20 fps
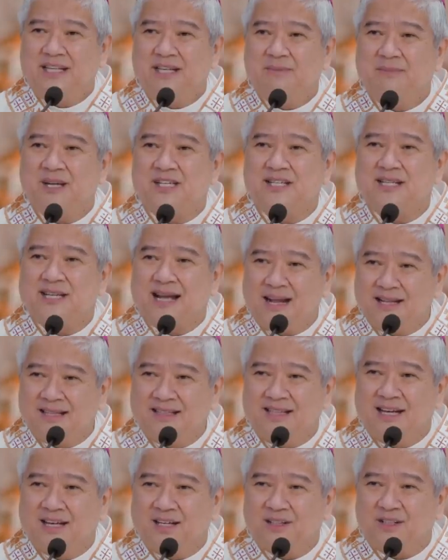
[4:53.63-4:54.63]
by the
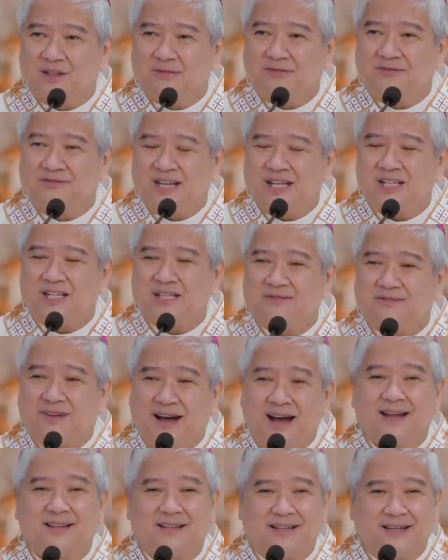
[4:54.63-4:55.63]
misconduct of his
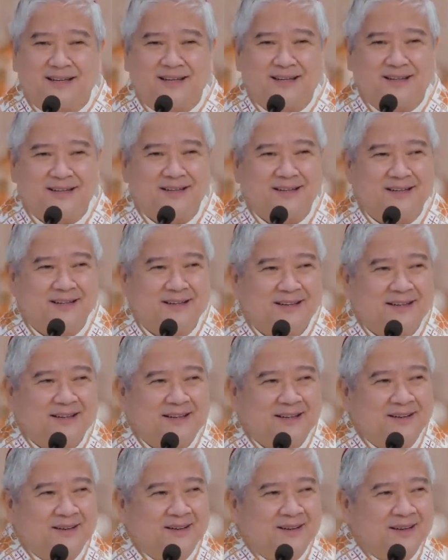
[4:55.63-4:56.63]
father?
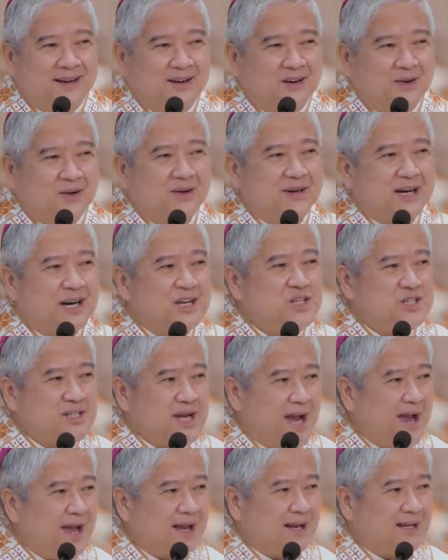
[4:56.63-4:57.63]
Or a
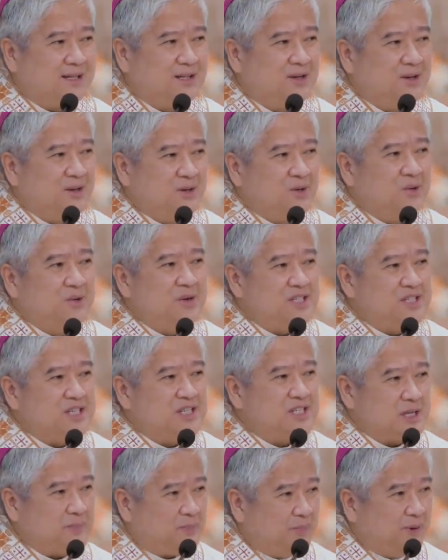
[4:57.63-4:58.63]
child who is
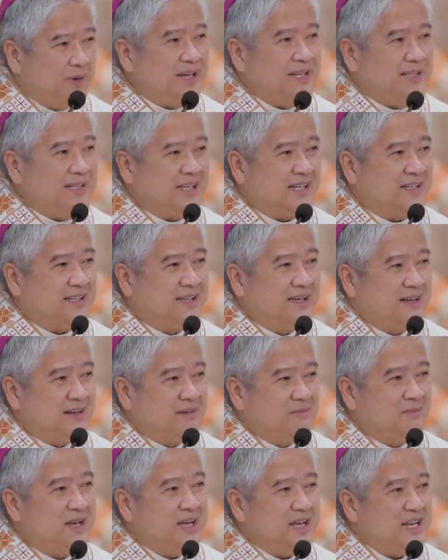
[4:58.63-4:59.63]
disappointed
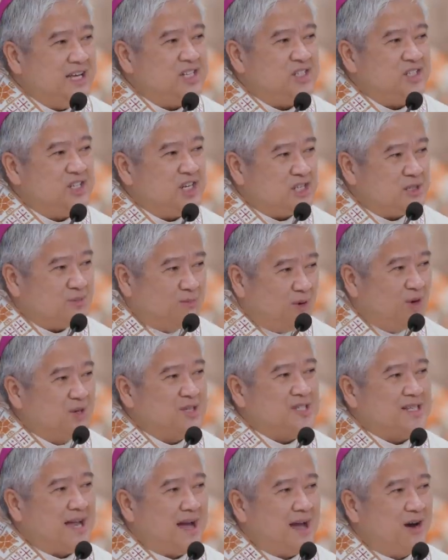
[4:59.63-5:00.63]
by his
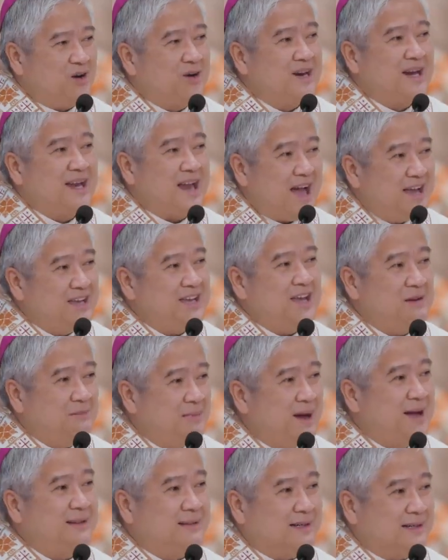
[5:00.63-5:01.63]
chismosa or lying
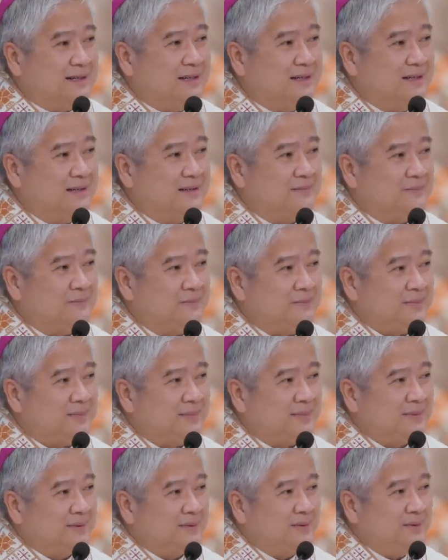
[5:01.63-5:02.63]
mother?
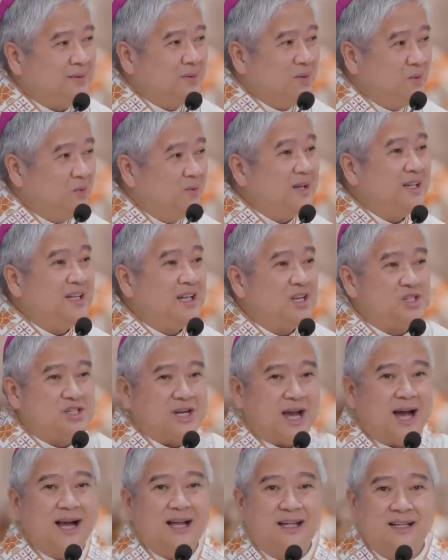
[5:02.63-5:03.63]
Will the
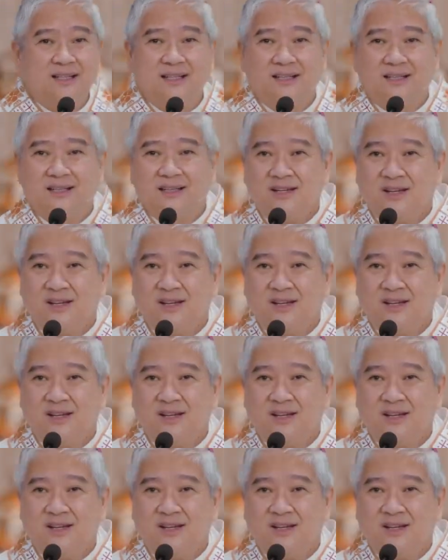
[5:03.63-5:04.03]
child